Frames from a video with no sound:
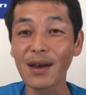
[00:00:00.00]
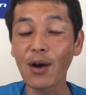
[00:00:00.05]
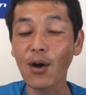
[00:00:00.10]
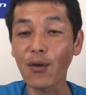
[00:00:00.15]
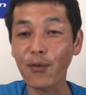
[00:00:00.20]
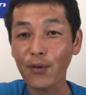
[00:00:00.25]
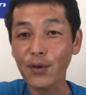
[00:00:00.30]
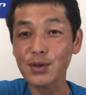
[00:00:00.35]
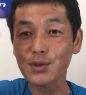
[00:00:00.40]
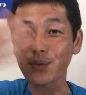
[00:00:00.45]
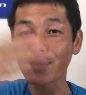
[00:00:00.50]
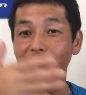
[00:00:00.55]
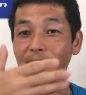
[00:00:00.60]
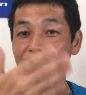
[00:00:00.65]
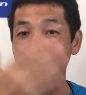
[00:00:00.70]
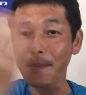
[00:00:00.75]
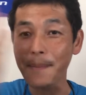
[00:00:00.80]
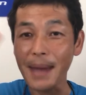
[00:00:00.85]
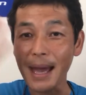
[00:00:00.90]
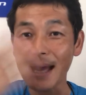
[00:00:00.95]
Of course, we have
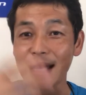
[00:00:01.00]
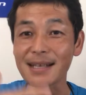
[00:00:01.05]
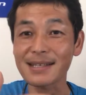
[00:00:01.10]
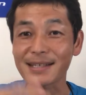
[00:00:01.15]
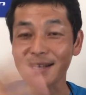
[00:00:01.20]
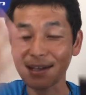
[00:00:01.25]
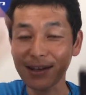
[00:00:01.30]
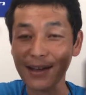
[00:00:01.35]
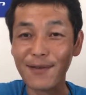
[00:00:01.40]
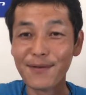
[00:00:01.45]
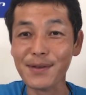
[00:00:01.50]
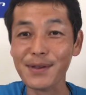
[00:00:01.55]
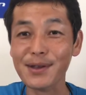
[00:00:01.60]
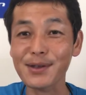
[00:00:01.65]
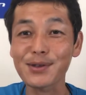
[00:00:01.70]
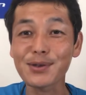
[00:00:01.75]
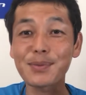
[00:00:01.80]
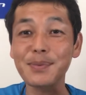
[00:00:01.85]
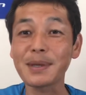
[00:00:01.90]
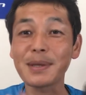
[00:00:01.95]
a mask and everything
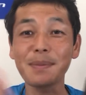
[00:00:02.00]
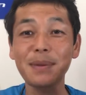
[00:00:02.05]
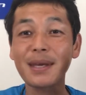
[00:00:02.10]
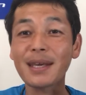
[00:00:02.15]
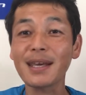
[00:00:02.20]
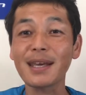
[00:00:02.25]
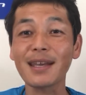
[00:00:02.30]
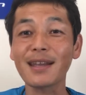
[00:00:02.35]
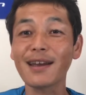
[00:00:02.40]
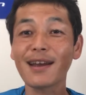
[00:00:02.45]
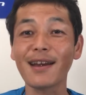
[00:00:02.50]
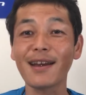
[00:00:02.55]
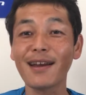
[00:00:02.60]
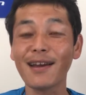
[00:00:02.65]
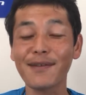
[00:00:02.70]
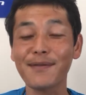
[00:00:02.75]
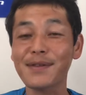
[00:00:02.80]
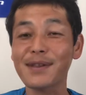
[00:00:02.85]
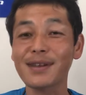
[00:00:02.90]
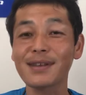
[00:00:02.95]
to PPE and
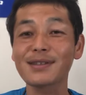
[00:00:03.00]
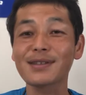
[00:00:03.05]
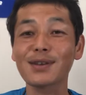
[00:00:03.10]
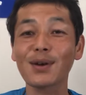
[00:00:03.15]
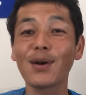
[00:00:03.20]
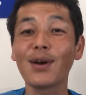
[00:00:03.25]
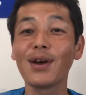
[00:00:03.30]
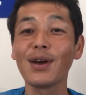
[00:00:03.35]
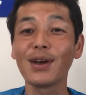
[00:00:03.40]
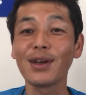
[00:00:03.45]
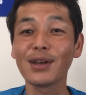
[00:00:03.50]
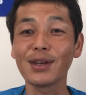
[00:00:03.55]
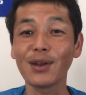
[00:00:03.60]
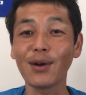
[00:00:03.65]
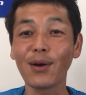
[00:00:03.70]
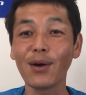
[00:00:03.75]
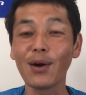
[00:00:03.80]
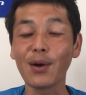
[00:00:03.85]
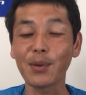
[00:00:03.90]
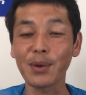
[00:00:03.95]
everything. So, you
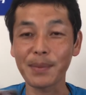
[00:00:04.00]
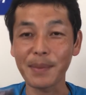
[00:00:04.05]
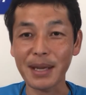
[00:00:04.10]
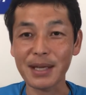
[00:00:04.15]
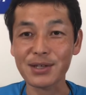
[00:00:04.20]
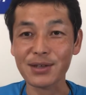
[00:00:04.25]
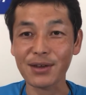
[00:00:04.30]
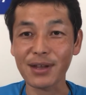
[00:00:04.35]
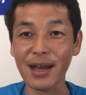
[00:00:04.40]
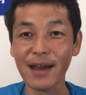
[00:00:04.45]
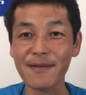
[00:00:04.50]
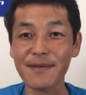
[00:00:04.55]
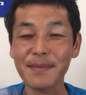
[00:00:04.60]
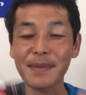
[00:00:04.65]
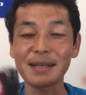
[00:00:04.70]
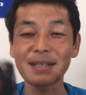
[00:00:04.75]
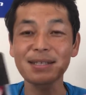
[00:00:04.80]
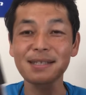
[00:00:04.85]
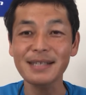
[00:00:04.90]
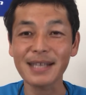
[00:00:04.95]
know, we make sure that
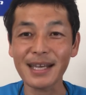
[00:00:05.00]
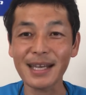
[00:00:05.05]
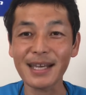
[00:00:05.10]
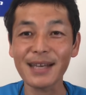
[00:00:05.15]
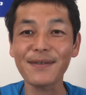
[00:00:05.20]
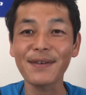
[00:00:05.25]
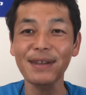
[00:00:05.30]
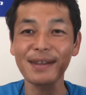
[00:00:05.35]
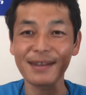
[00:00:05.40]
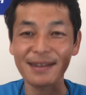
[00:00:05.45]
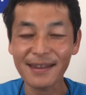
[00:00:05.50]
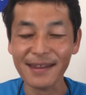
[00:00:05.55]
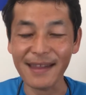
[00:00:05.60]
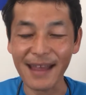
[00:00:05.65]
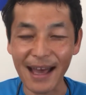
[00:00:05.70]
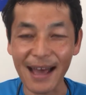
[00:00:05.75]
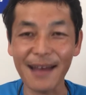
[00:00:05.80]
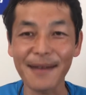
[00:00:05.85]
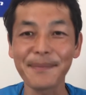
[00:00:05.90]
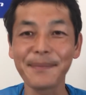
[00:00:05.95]
everybody's safe and
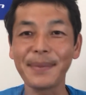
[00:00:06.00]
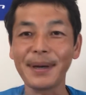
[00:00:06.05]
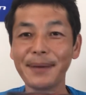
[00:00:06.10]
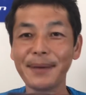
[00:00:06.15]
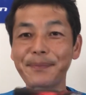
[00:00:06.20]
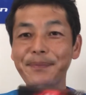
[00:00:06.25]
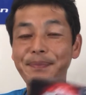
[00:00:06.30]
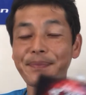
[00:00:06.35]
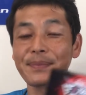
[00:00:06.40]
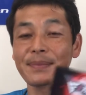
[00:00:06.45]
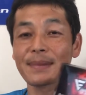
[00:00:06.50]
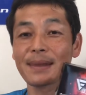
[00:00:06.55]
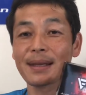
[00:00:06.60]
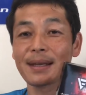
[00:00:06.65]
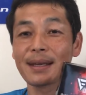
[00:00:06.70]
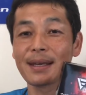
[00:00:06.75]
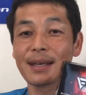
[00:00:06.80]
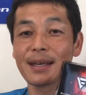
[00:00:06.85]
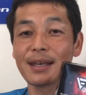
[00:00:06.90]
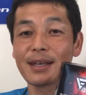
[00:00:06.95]
that. But
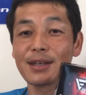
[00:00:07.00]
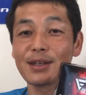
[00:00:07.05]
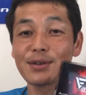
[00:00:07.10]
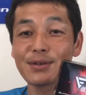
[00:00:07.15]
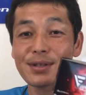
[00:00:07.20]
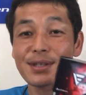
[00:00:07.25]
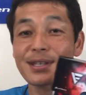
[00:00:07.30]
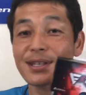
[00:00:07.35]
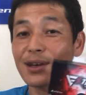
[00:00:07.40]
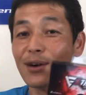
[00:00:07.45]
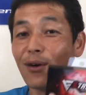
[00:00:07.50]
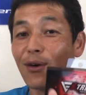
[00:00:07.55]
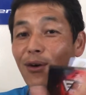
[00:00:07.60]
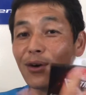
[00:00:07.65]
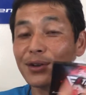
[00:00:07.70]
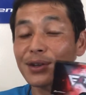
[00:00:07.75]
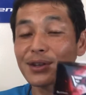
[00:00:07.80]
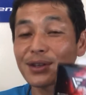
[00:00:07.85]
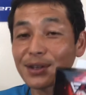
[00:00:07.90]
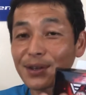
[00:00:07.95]
you see all
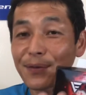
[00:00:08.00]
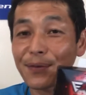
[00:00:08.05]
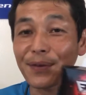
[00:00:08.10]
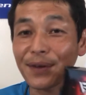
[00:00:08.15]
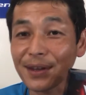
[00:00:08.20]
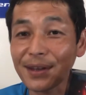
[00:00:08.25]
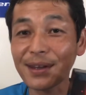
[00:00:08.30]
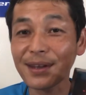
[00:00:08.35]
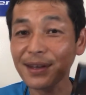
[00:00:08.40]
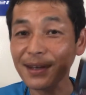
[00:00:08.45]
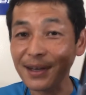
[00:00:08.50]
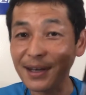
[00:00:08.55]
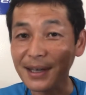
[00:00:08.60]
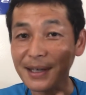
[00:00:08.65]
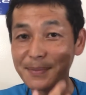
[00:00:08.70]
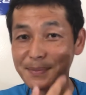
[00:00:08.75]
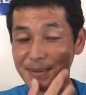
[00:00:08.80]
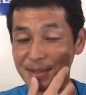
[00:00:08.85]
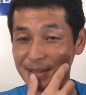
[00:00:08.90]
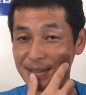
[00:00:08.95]
the different
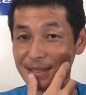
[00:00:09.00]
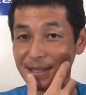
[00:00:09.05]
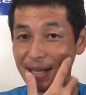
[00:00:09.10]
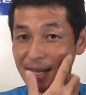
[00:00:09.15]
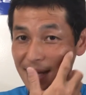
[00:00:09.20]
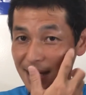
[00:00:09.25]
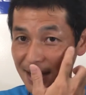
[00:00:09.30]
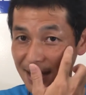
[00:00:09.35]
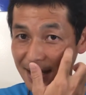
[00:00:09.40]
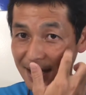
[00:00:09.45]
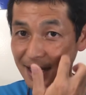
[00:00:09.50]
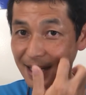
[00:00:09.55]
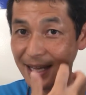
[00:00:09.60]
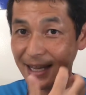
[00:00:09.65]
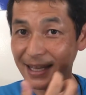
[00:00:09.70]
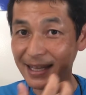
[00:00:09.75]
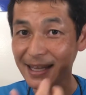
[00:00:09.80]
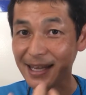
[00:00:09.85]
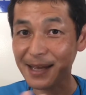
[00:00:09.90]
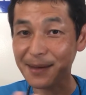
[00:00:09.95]
types there.
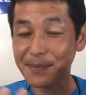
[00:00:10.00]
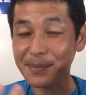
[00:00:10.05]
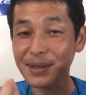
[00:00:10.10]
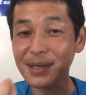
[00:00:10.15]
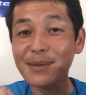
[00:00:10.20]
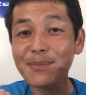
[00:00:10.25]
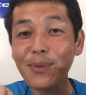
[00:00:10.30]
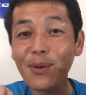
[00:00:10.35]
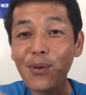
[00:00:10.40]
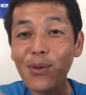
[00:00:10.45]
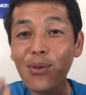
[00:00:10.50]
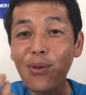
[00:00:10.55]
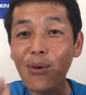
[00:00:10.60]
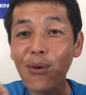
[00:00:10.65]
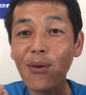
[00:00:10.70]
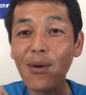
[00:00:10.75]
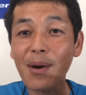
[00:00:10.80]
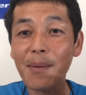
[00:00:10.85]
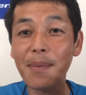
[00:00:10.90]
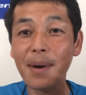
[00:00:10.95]
And then people
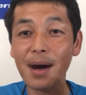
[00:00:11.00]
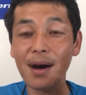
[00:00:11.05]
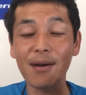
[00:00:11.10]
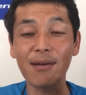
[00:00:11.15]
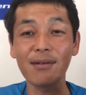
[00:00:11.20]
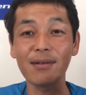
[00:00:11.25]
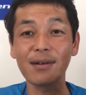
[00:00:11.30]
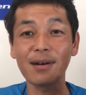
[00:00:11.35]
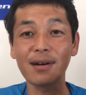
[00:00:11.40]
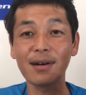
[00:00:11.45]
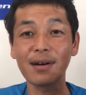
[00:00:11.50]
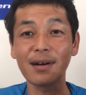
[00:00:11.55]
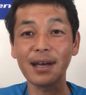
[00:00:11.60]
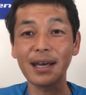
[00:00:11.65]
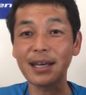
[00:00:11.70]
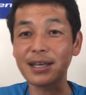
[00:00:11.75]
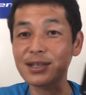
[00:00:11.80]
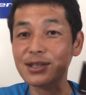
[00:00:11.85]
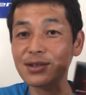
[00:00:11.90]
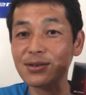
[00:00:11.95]
know about uh,
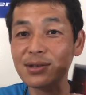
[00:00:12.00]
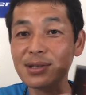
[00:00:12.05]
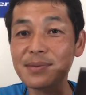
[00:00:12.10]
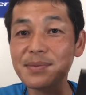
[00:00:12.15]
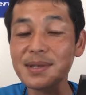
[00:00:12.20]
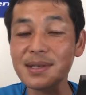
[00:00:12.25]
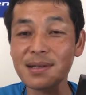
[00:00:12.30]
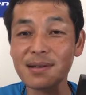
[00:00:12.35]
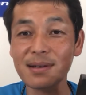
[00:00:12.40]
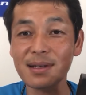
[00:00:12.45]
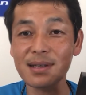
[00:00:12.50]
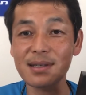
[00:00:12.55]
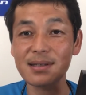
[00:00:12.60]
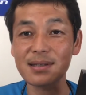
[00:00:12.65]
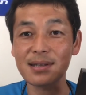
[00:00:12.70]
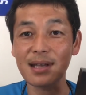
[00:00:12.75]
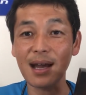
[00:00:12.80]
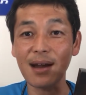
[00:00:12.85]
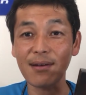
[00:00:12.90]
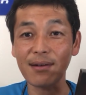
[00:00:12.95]
extreme series
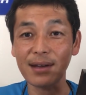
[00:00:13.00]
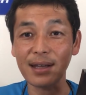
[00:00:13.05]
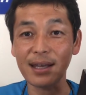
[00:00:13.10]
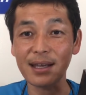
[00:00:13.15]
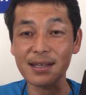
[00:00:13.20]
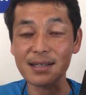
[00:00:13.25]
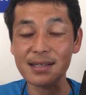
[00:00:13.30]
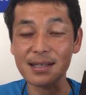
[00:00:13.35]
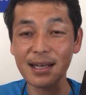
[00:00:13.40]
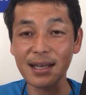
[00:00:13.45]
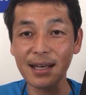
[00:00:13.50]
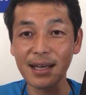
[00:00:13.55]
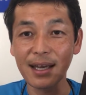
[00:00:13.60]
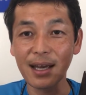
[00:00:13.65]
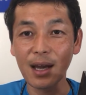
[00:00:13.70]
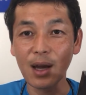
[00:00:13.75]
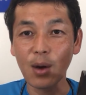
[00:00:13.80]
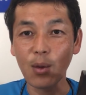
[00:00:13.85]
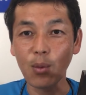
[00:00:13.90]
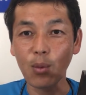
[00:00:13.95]
nowadays.
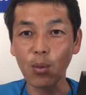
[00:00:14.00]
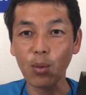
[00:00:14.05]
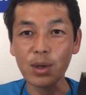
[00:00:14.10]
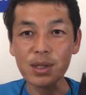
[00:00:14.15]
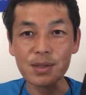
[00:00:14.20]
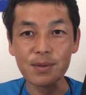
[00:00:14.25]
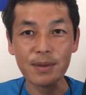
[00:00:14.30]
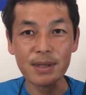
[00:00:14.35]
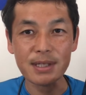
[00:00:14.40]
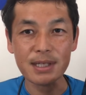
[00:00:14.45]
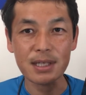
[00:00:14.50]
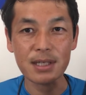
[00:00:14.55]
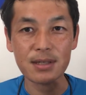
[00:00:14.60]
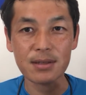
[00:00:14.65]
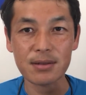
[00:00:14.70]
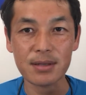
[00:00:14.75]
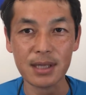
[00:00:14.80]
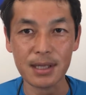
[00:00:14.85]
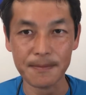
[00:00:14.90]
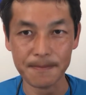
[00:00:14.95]
Which one's
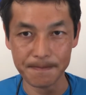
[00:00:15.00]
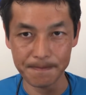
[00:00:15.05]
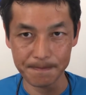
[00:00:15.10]
extreme?